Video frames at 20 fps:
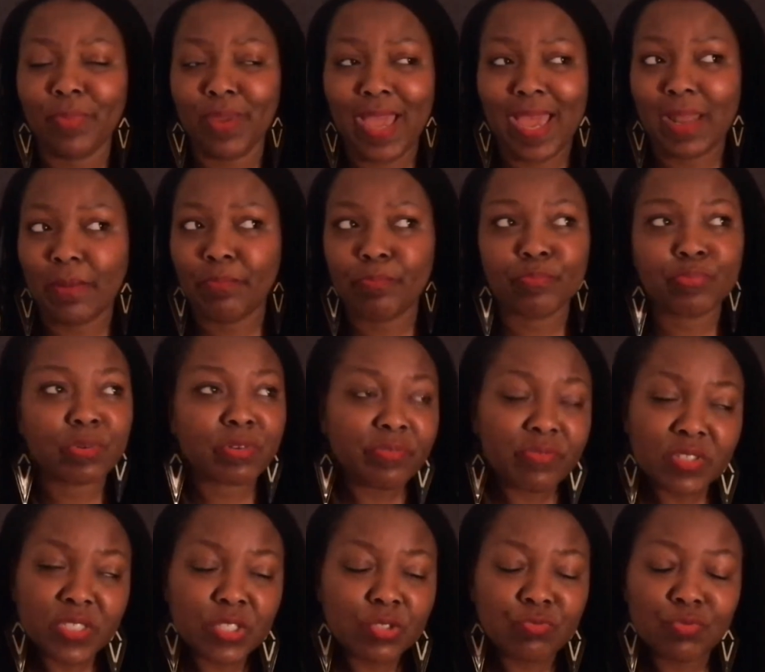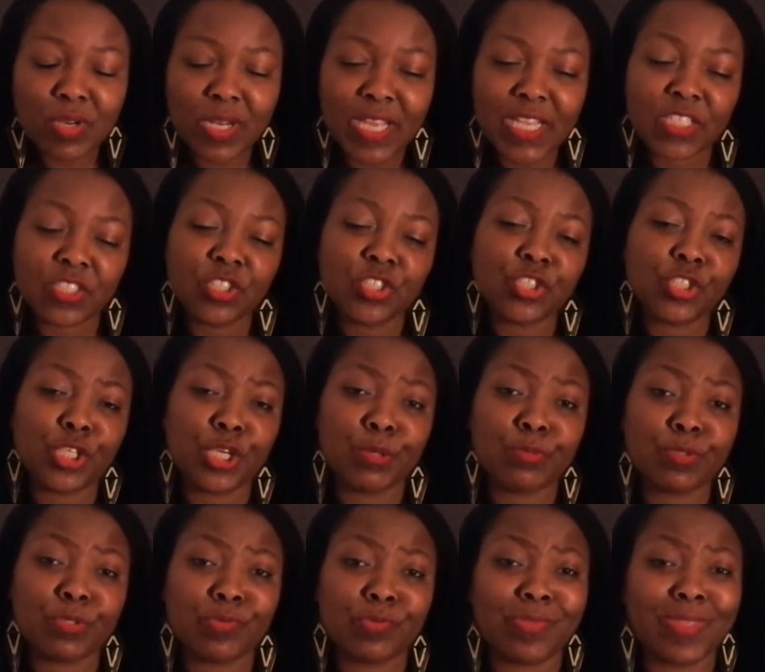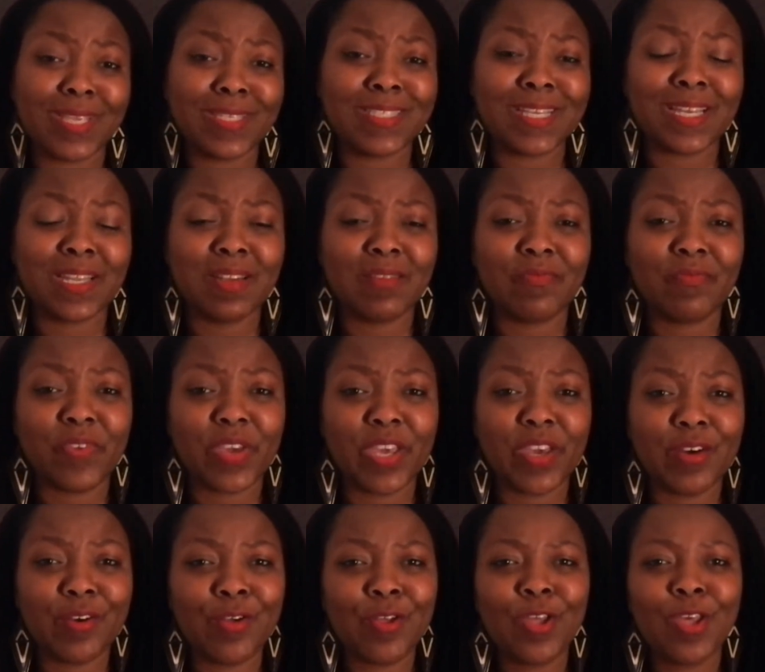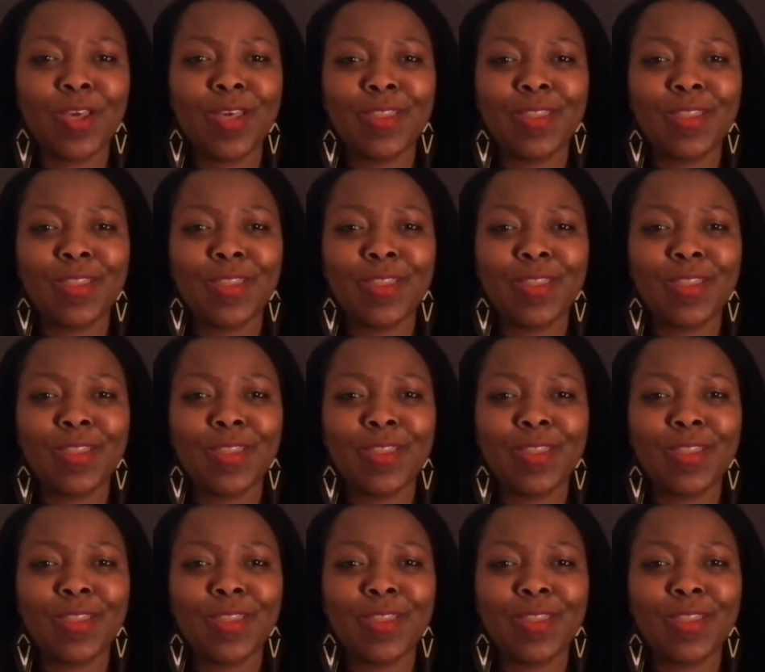had previous relationships or things that did fail,